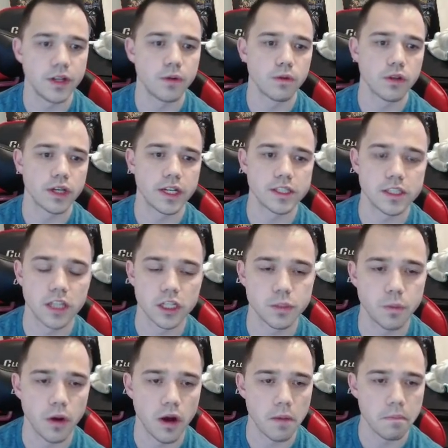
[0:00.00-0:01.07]
we're looking at Sludge
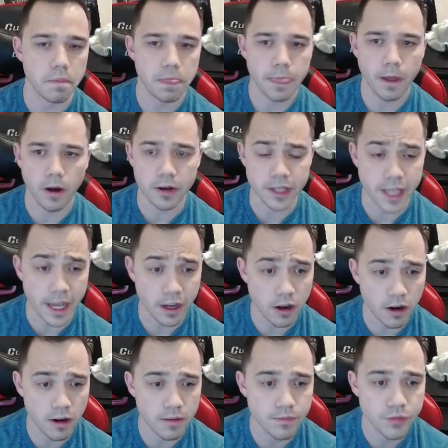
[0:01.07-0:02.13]
Bomb on
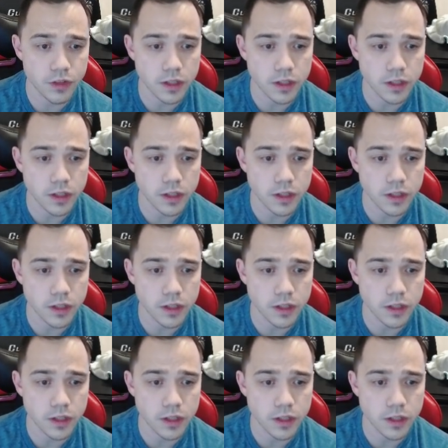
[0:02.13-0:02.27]
Gengar.